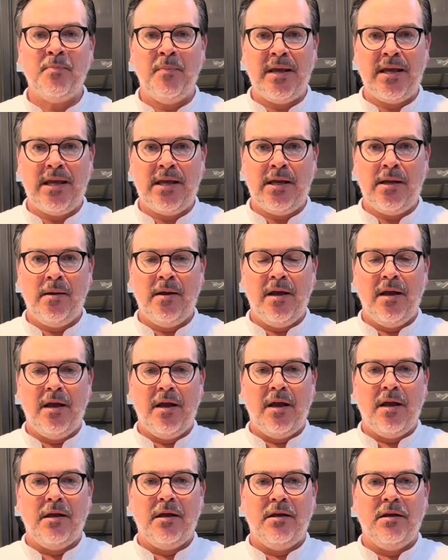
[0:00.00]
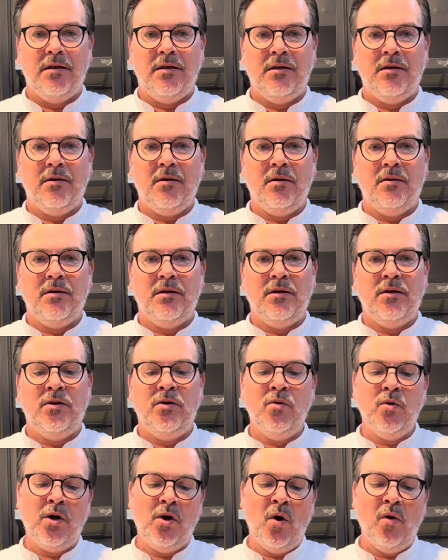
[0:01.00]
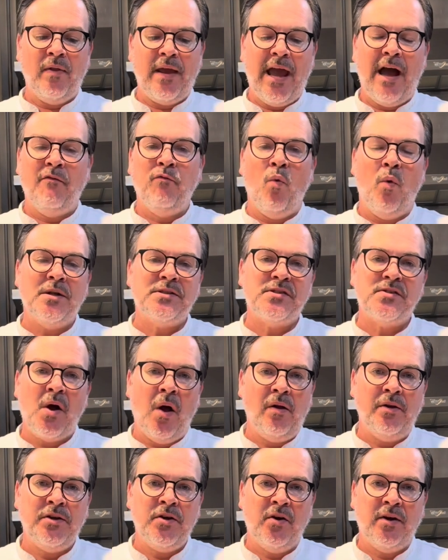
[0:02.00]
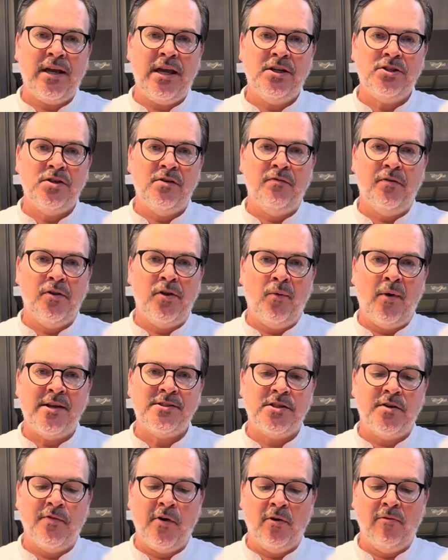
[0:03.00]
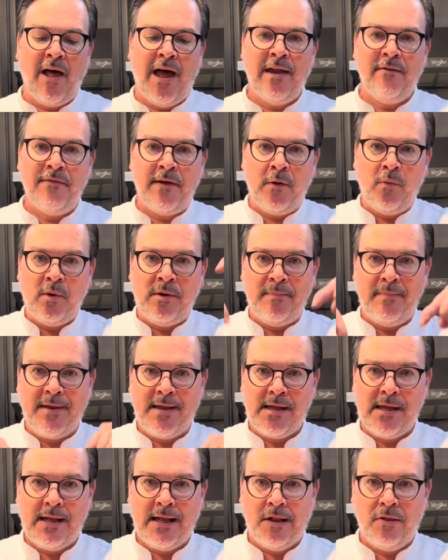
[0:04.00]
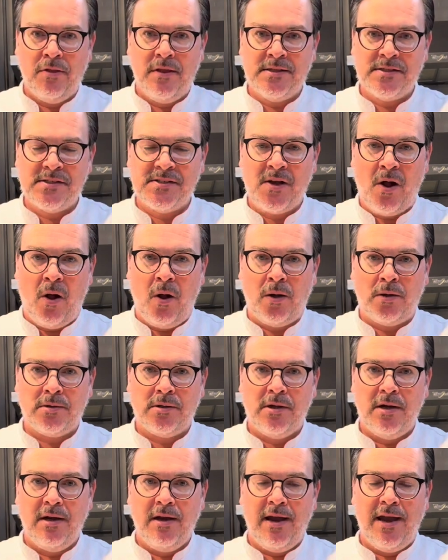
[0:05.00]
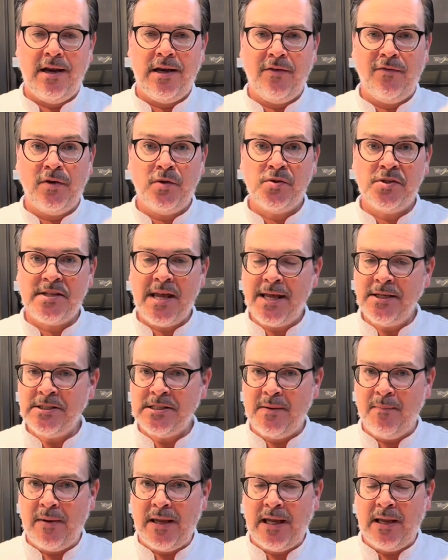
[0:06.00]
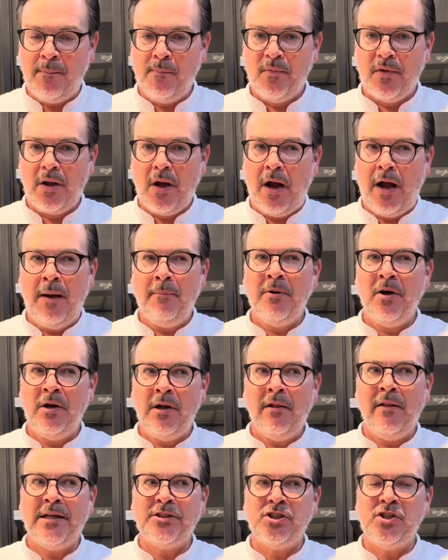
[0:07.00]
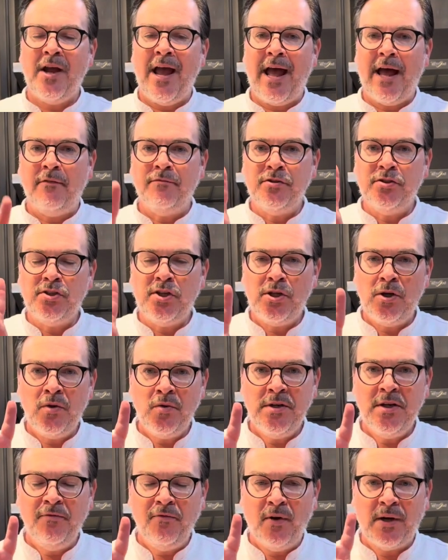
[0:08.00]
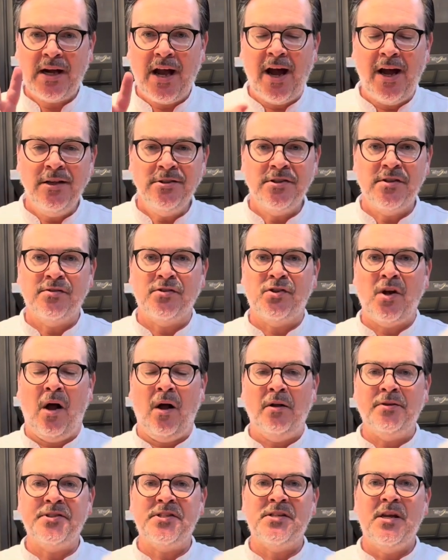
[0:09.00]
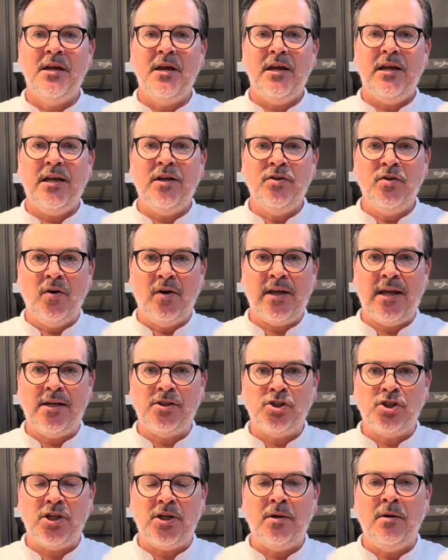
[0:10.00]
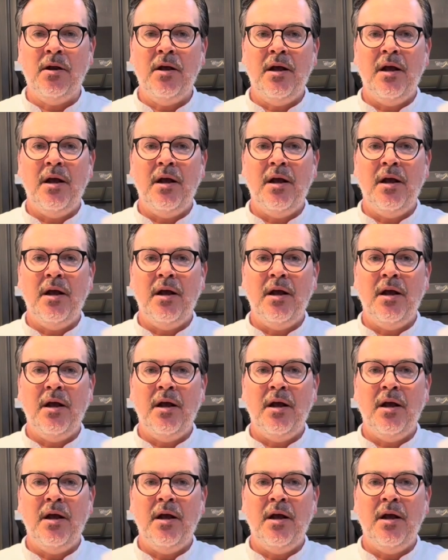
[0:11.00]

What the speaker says: me, you can only have one salt in your kitchen for the rest of your life, it would be this salt. And if you said to me, I'm going to let you have 2 different kinds of salts in your kitchen,